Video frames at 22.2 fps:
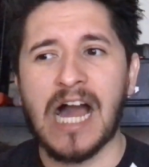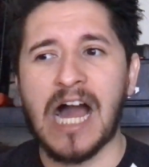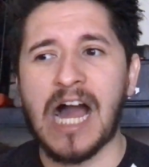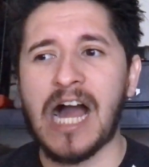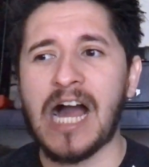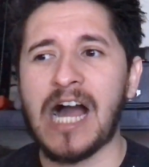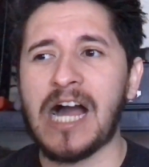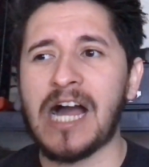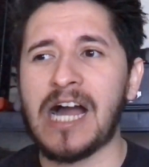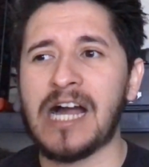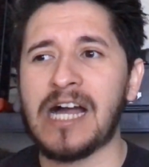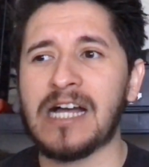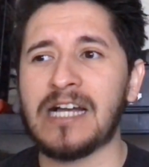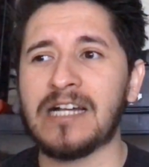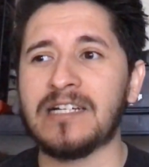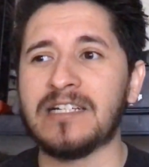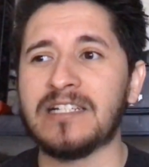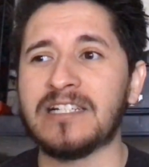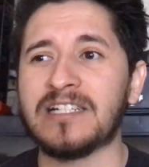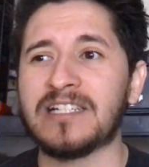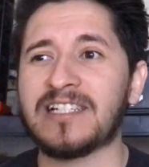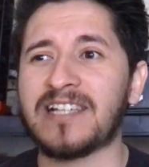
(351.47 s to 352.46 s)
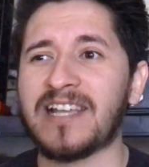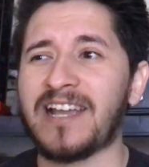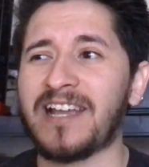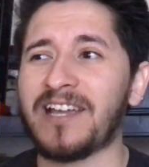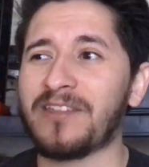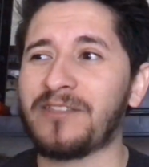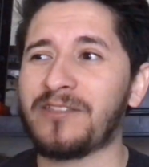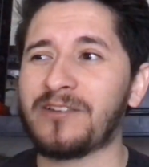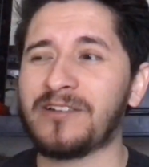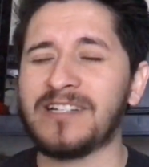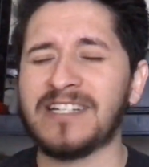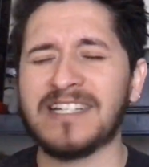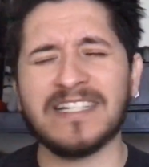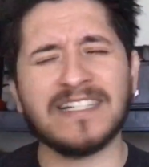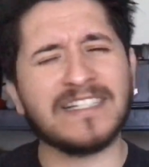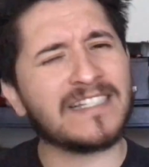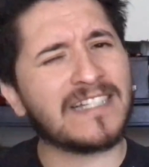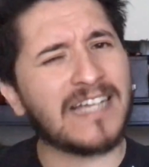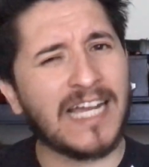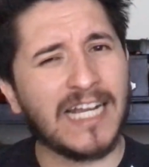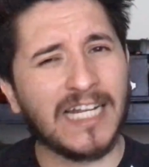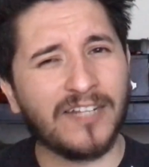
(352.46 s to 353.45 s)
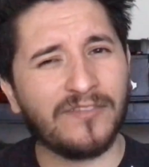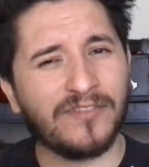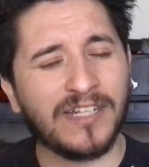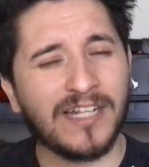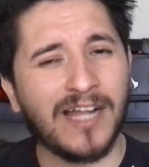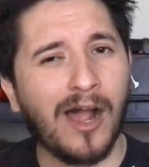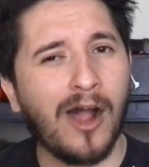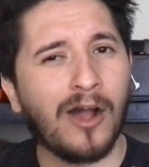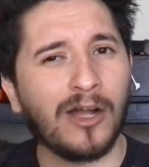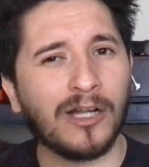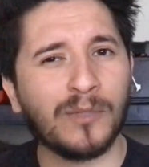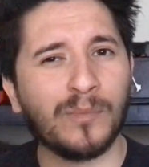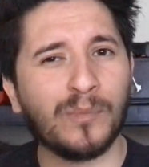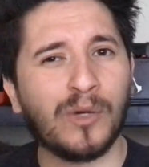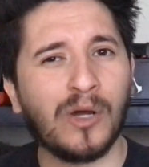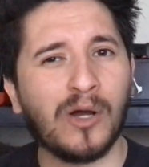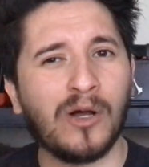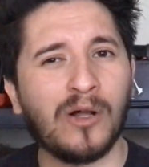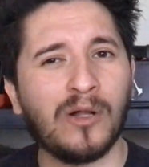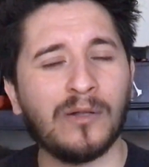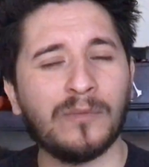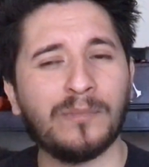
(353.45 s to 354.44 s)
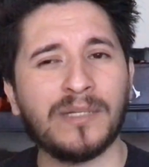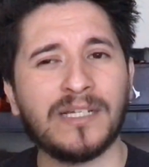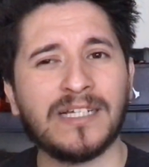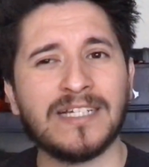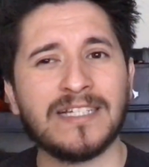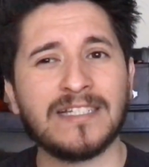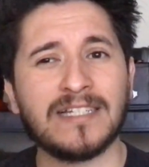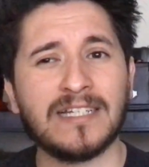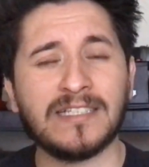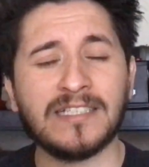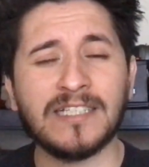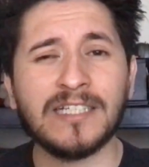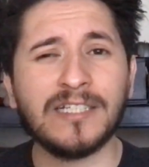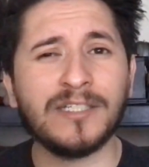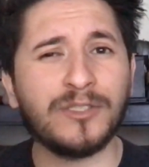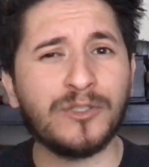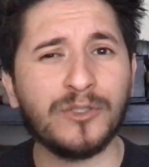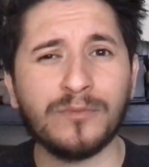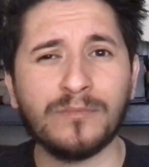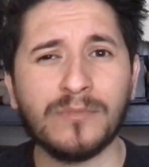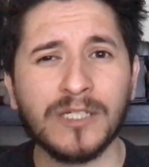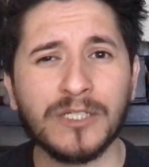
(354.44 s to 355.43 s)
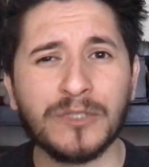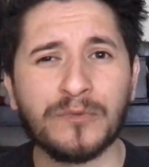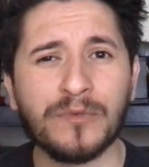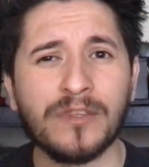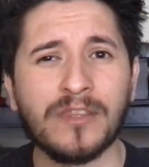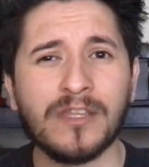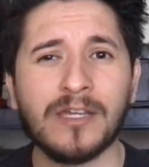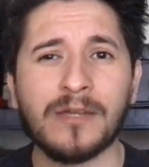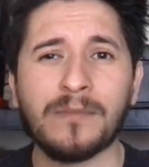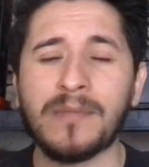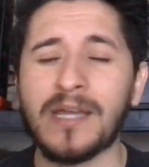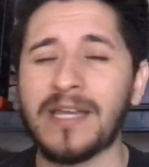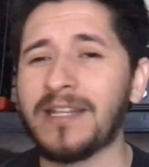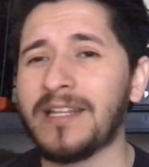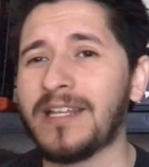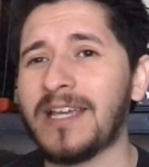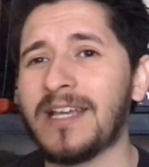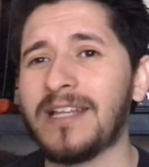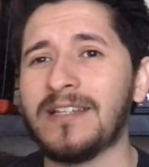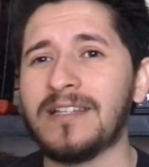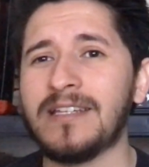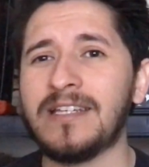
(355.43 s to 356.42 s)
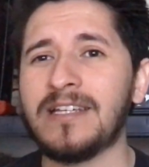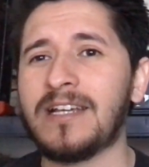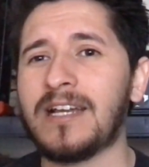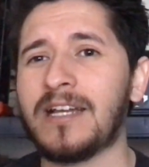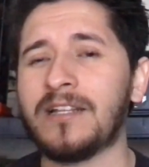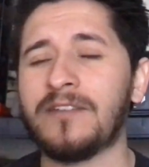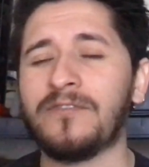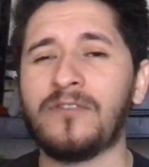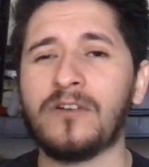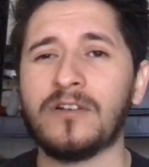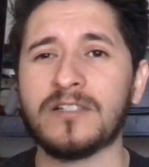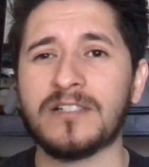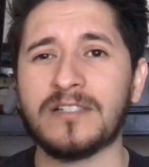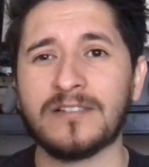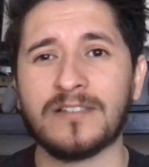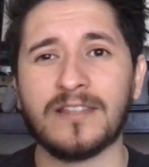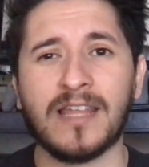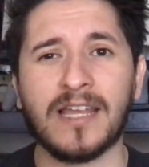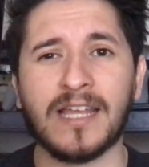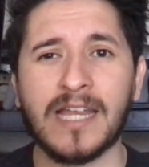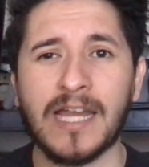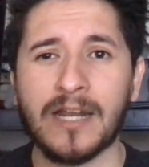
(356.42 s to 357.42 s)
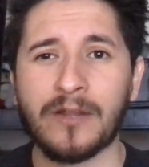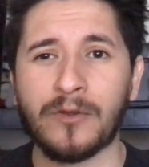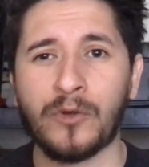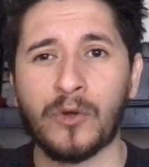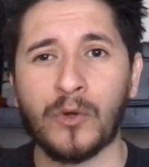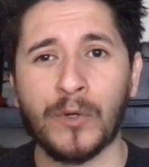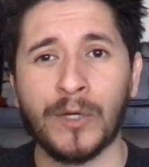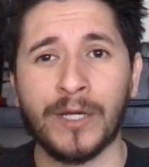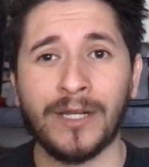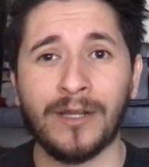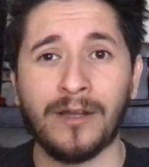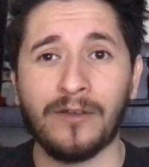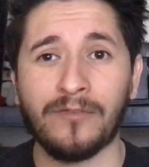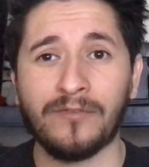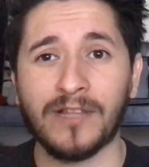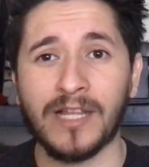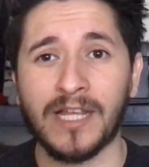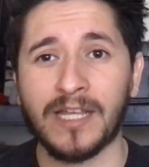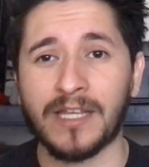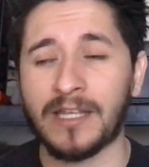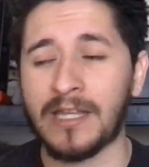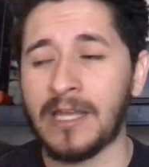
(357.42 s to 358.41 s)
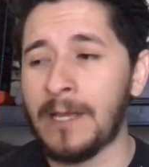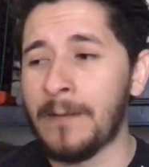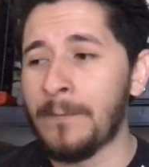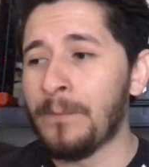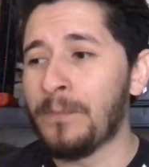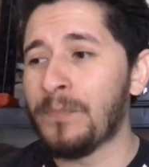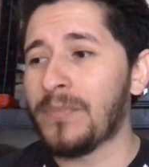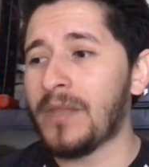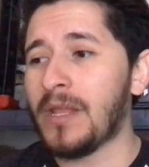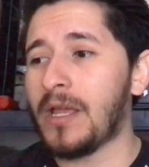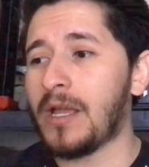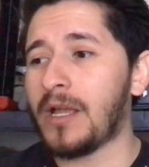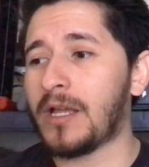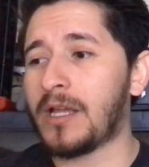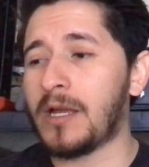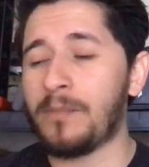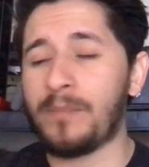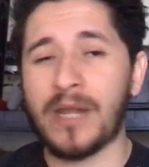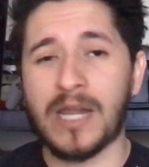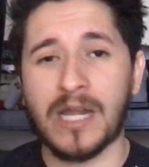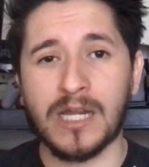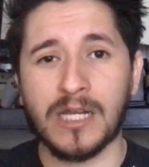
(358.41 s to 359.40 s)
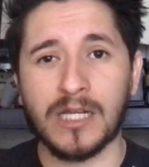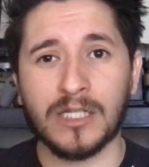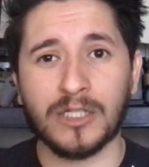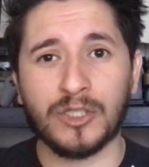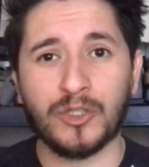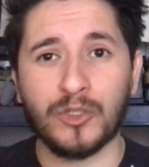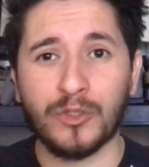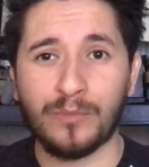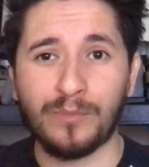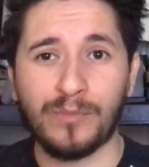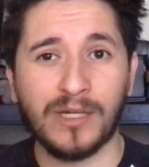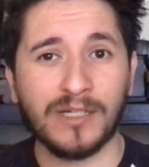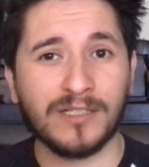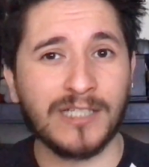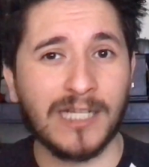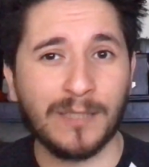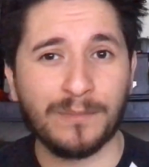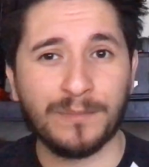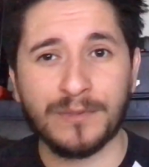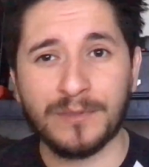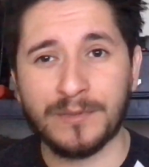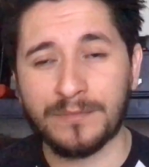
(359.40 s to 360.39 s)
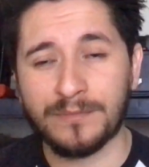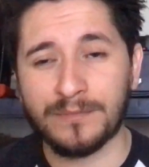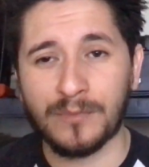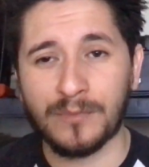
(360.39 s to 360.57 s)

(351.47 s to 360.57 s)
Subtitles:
Scyther is kind of an oddball because they didn't do much with him, and again, he kind of falls into that category of like comparing 2 bug types